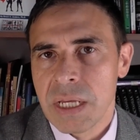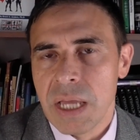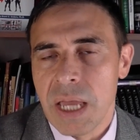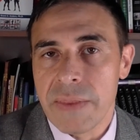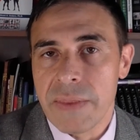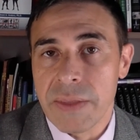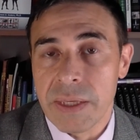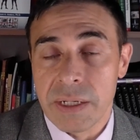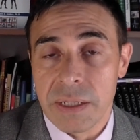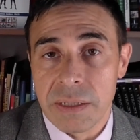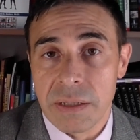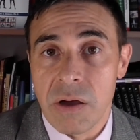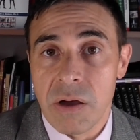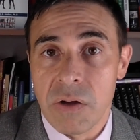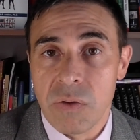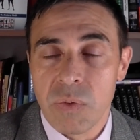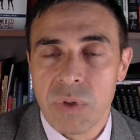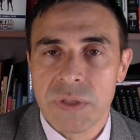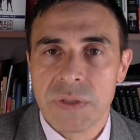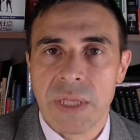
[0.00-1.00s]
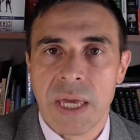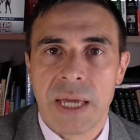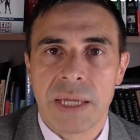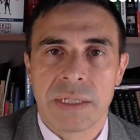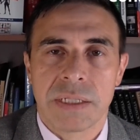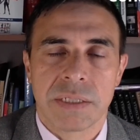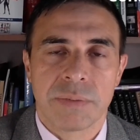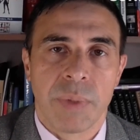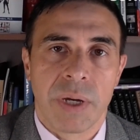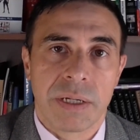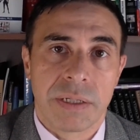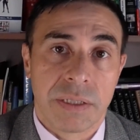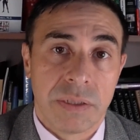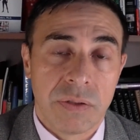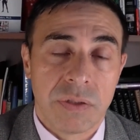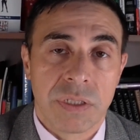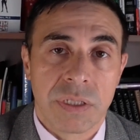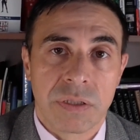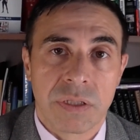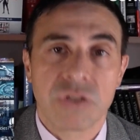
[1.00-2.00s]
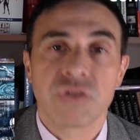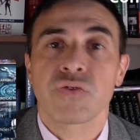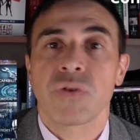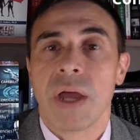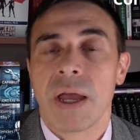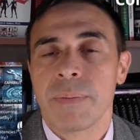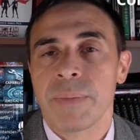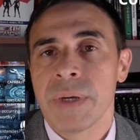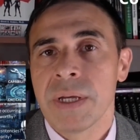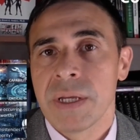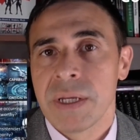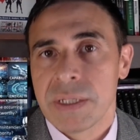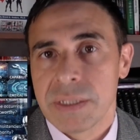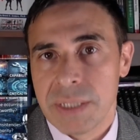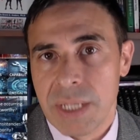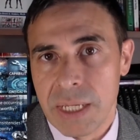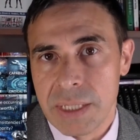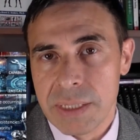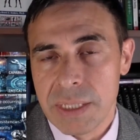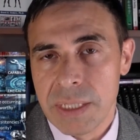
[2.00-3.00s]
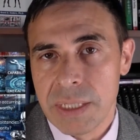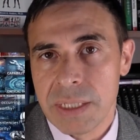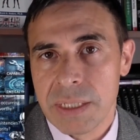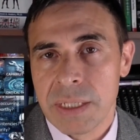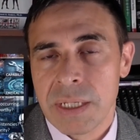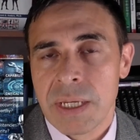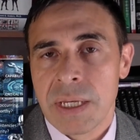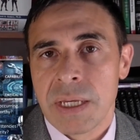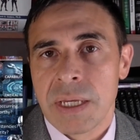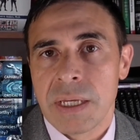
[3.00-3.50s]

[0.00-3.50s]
And then along with that is by using the TRAP technique,